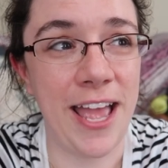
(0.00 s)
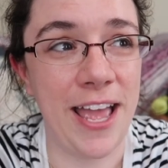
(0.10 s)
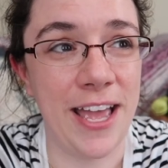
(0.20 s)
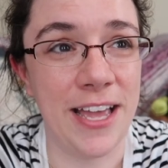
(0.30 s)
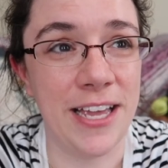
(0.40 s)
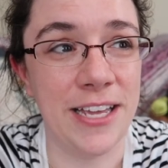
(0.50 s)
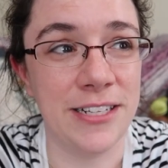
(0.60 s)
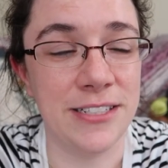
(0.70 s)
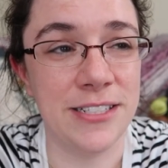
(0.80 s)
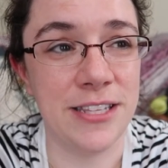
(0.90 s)

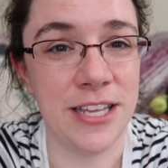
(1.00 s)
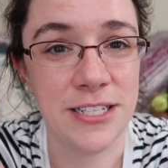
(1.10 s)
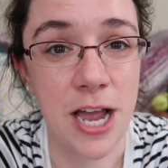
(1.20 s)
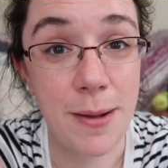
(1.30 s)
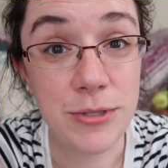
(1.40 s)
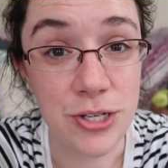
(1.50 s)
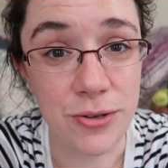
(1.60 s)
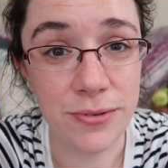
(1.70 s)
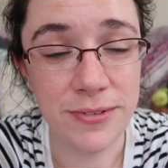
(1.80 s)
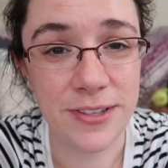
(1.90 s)
And the top
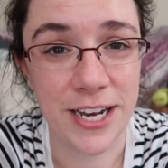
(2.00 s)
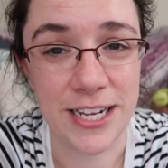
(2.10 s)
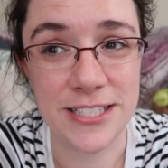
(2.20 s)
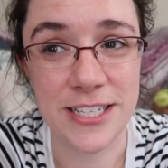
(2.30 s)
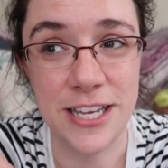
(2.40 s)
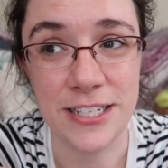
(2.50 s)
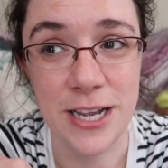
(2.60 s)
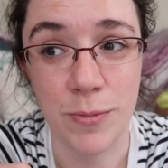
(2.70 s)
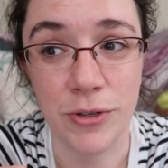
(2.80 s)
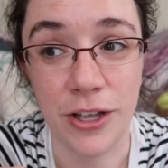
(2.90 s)
two that I see
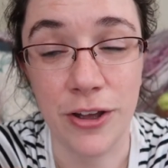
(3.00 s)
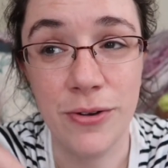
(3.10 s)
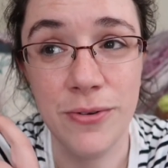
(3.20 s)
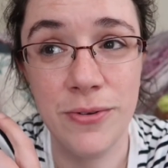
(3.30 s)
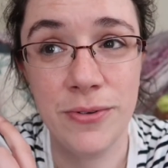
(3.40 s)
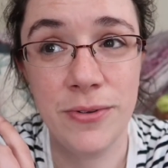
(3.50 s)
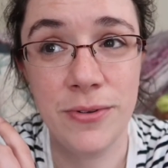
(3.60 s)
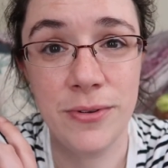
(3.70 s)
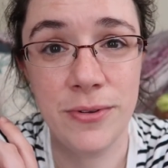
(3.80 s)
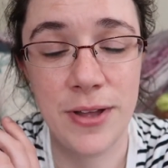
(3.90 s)
down below,
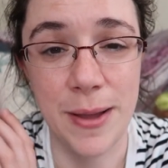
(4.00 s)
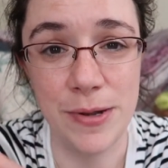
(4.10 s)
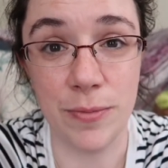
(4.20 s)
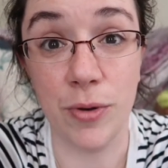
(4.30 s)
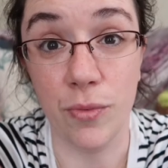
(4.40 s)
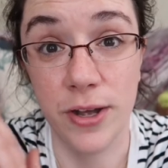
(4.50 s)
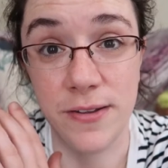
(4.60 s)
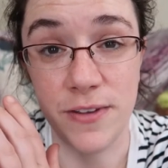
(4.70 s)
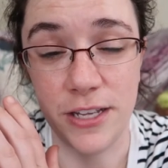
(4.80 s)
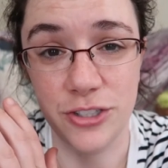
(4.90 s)
I'm gonna put one
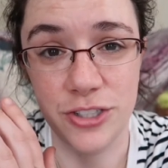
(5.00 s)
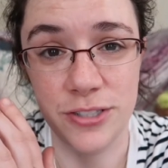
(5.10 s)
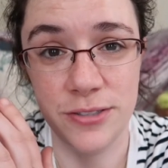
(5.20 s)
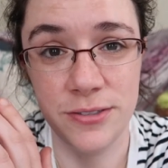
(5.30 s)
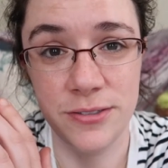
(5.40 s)
of each.